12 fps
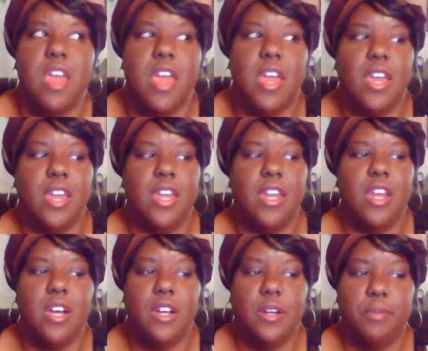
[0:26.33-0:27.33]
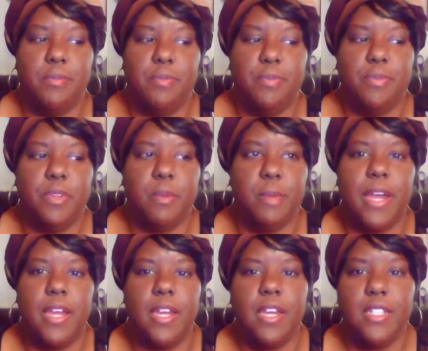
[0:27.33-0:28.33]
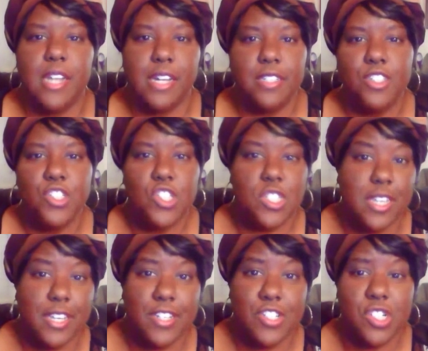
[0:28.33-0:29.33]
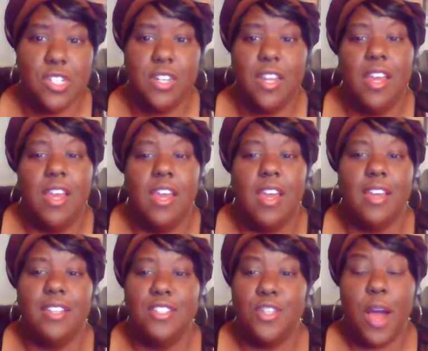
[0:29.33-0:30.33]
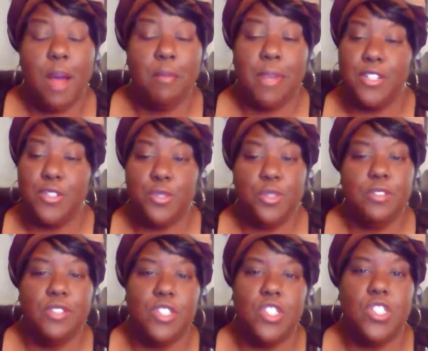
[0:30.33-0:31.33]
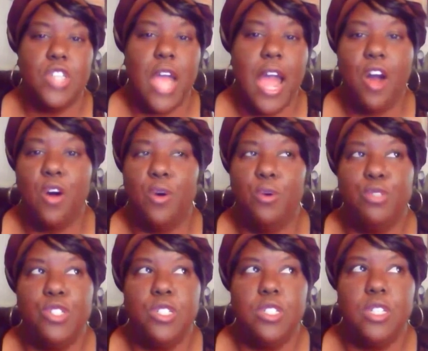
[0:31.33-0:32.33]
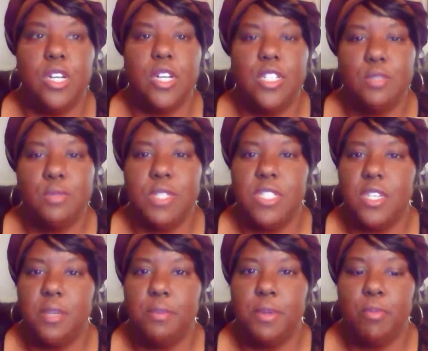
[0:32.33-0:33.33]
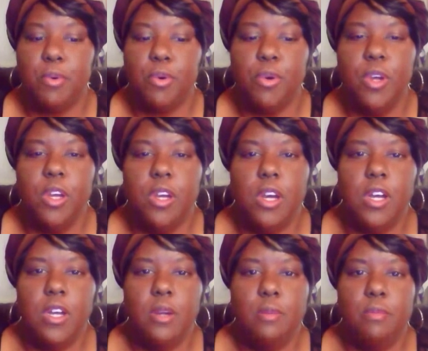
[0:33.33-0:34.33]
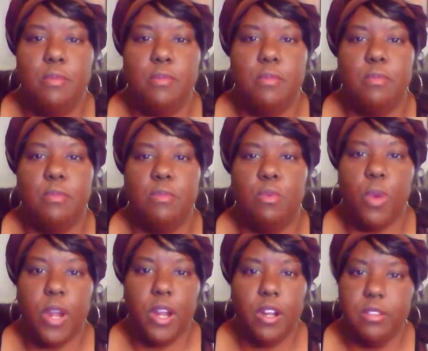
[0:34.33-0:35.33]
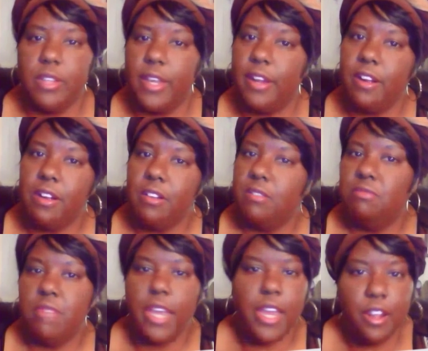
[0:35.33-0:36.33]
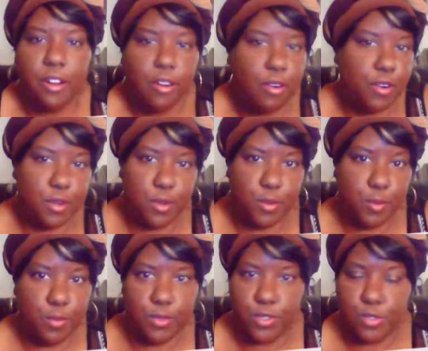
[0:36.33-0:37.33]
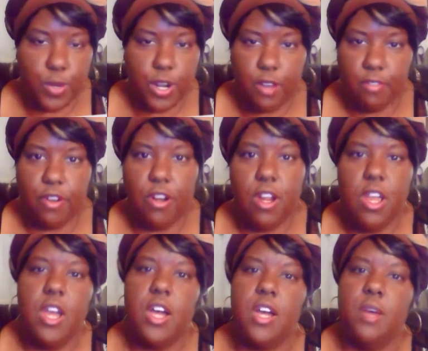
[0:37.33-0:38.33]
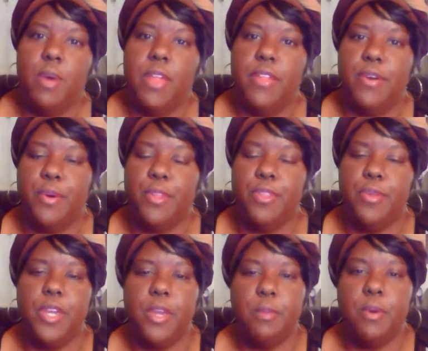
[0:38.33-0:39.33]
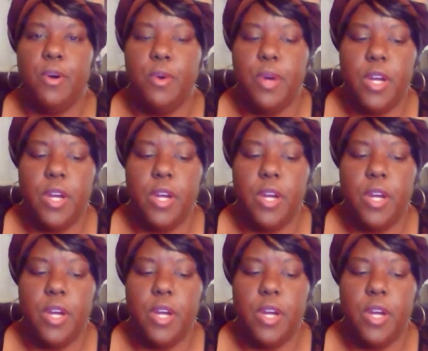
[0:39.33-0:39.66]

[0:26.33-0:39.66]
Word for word: And um, my doctor, she's Asian and so I'm not sure she, how she's accustomed to seeing people um, wear their hair or do whatever um, while they're going through chemo.